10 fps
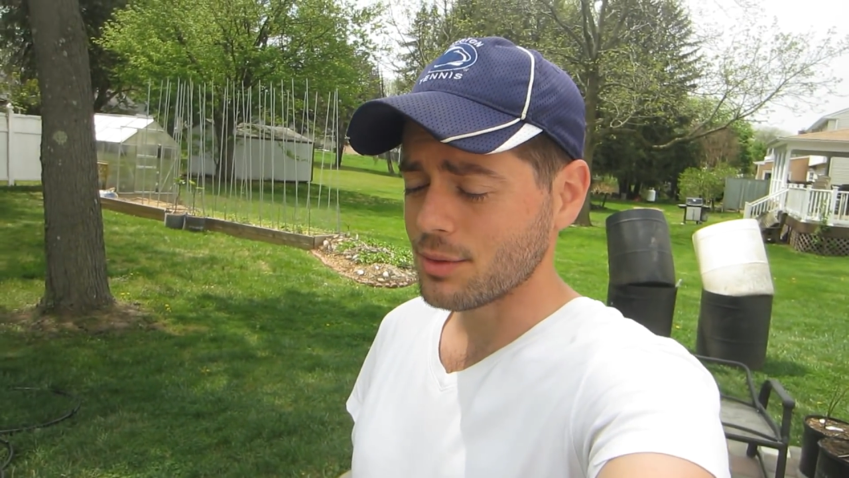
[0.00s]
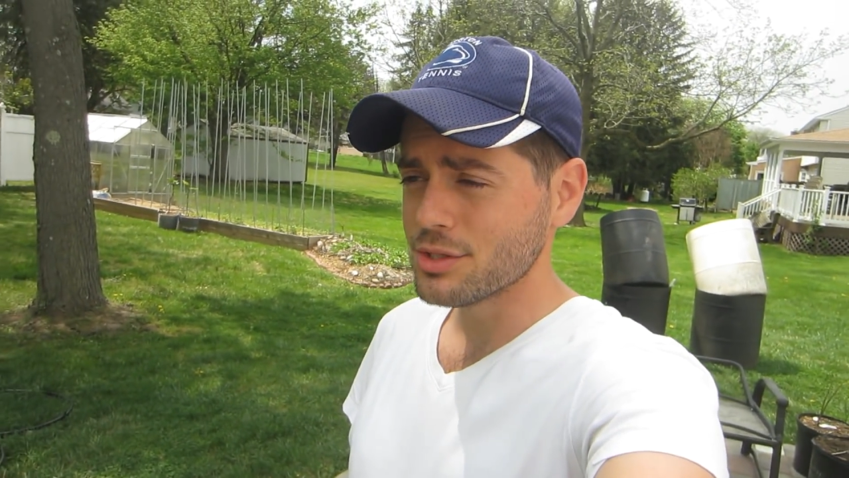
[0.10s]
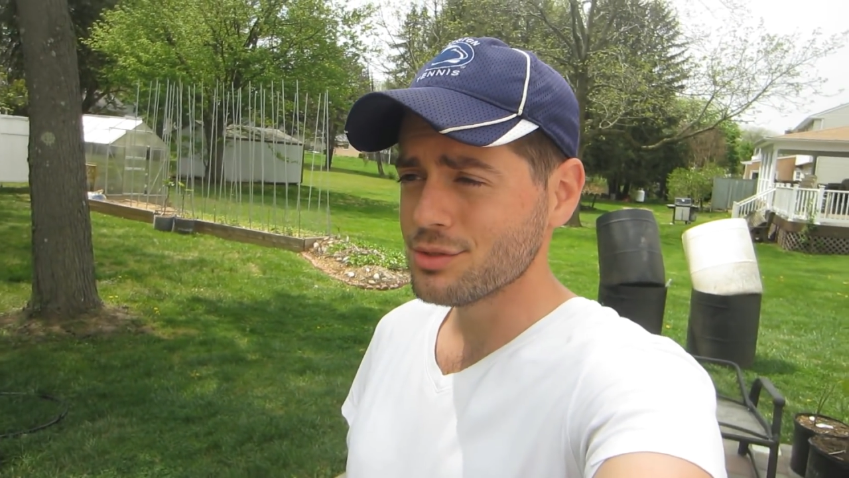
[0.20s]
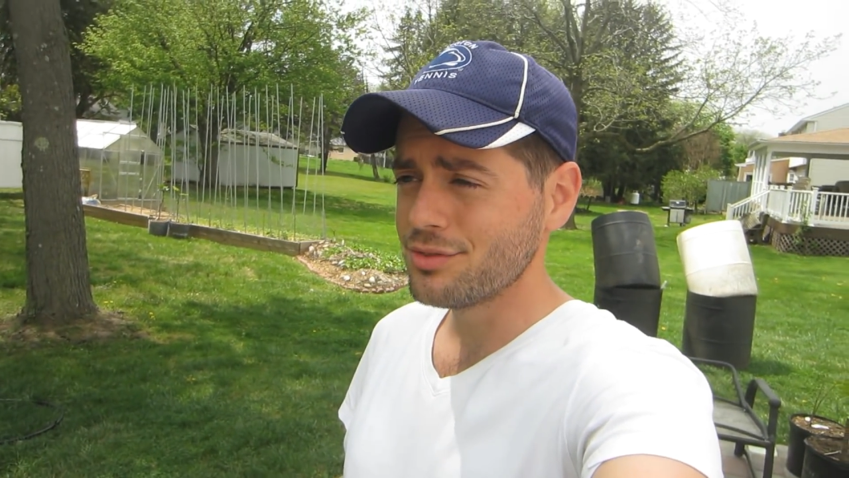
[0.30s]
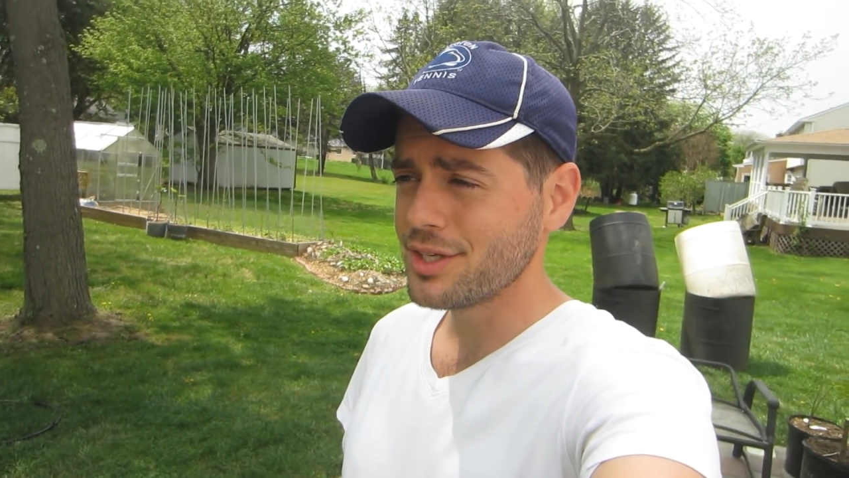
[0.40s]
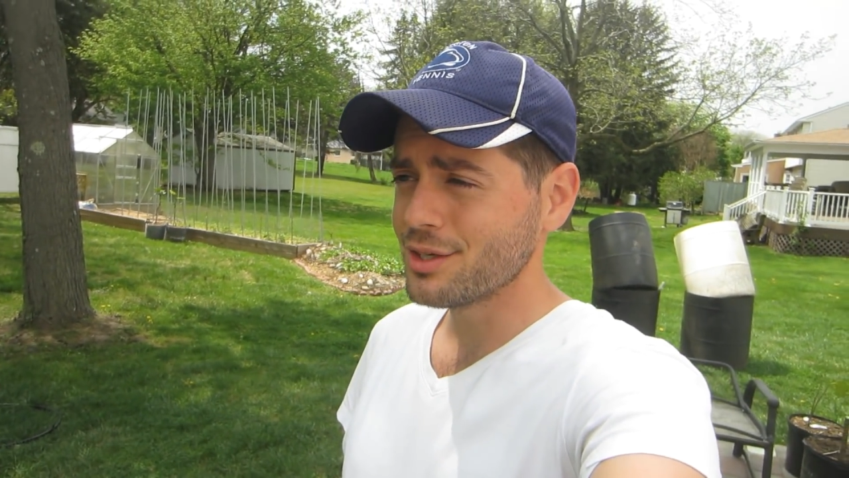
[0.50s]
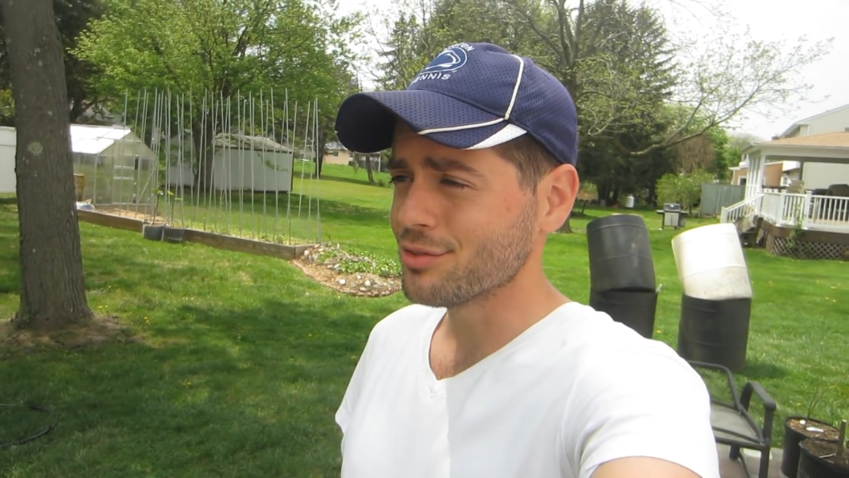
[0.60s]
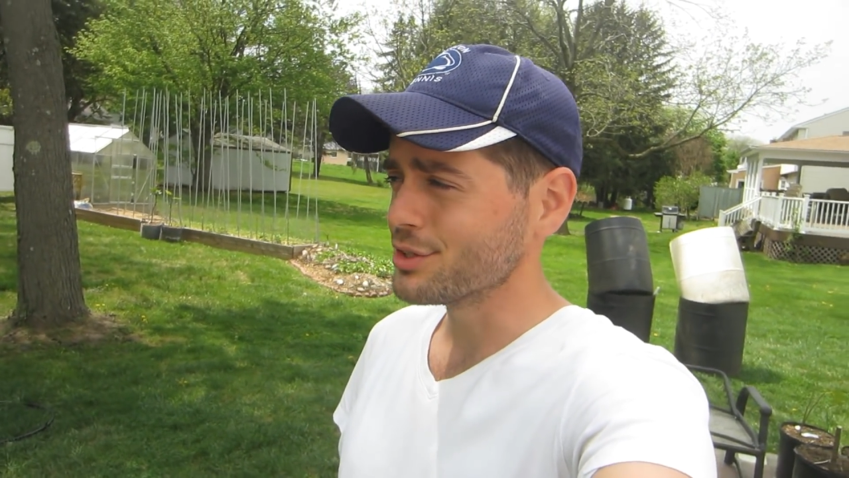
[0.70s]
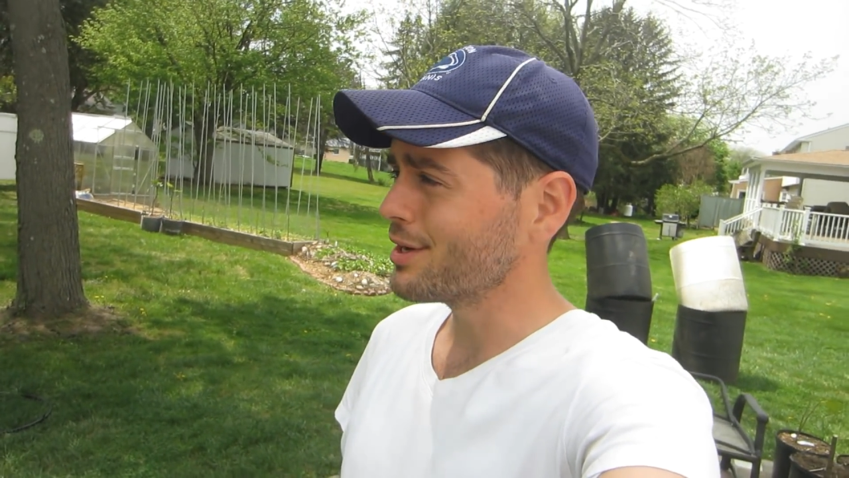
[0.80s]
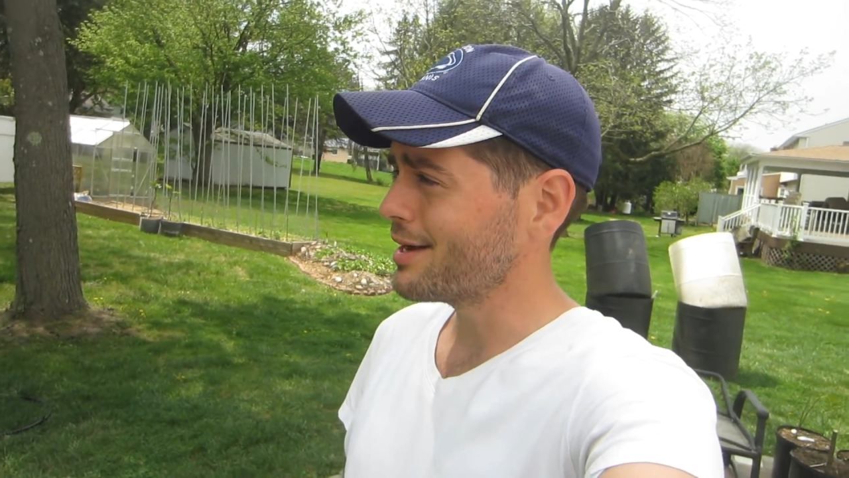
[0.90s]
I want to do a video
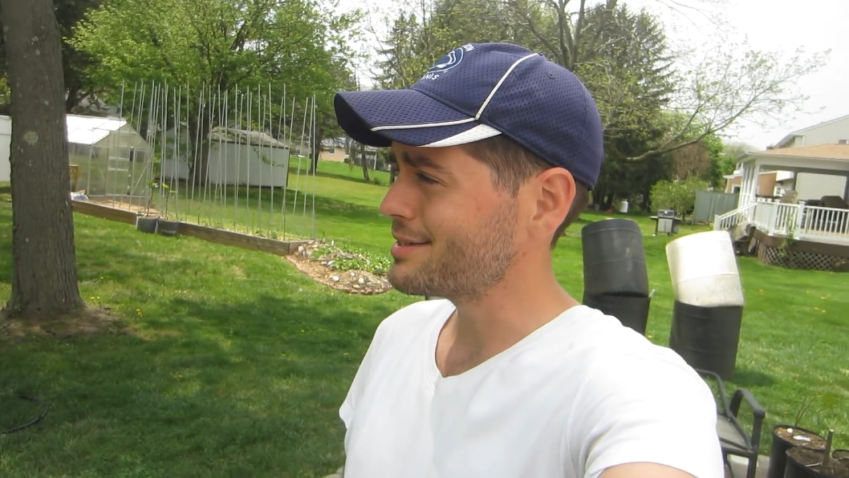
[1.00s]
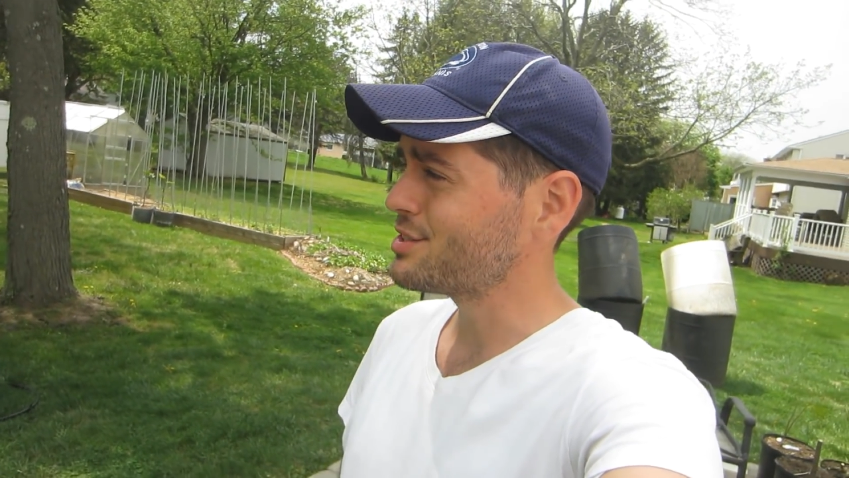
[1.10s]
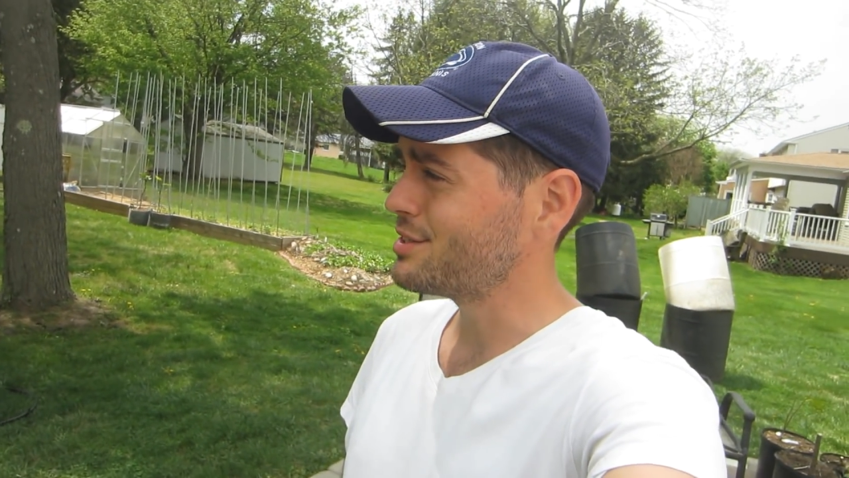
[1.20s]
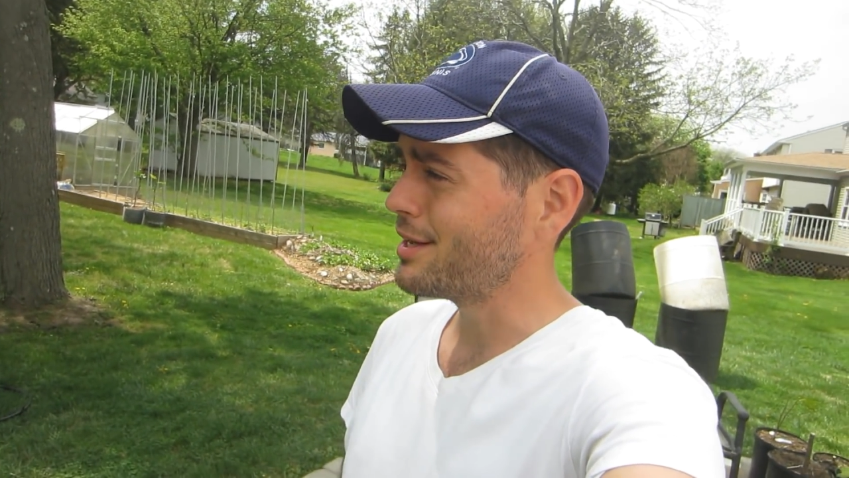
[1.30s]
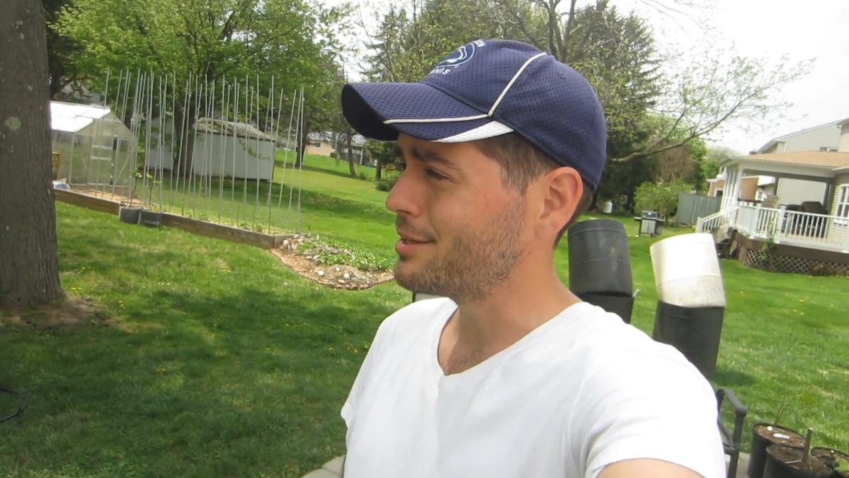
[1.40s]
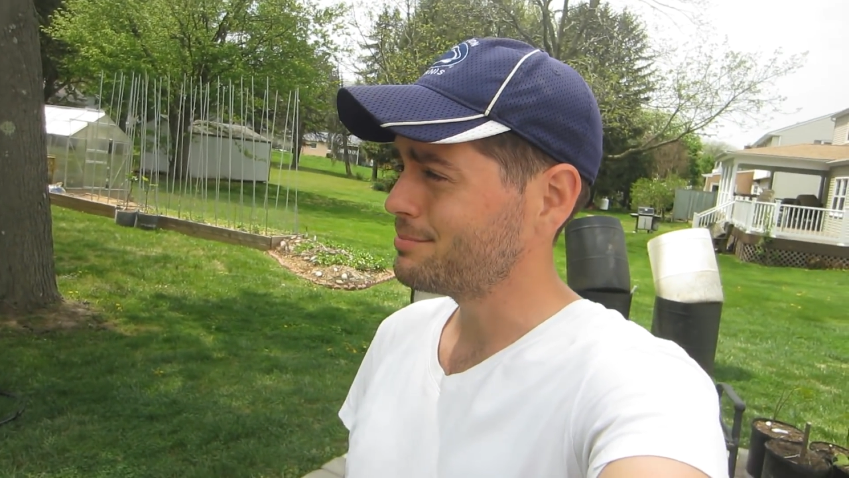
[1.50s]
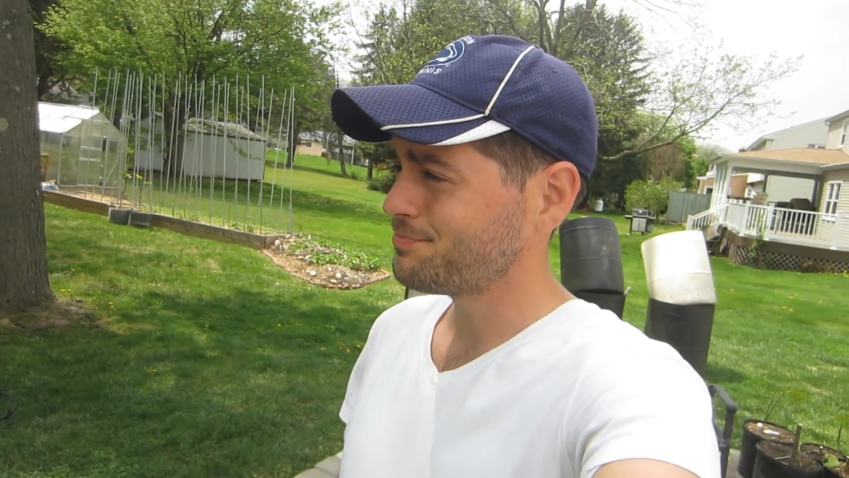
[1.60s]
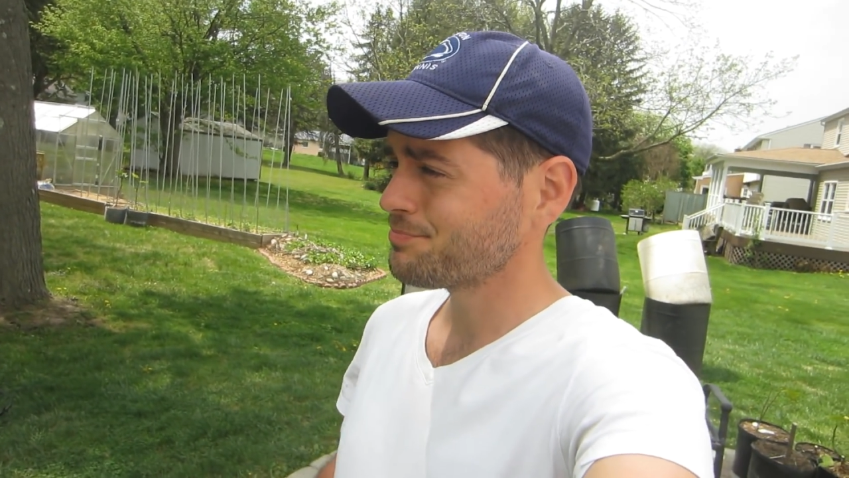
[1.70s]
for you guys today.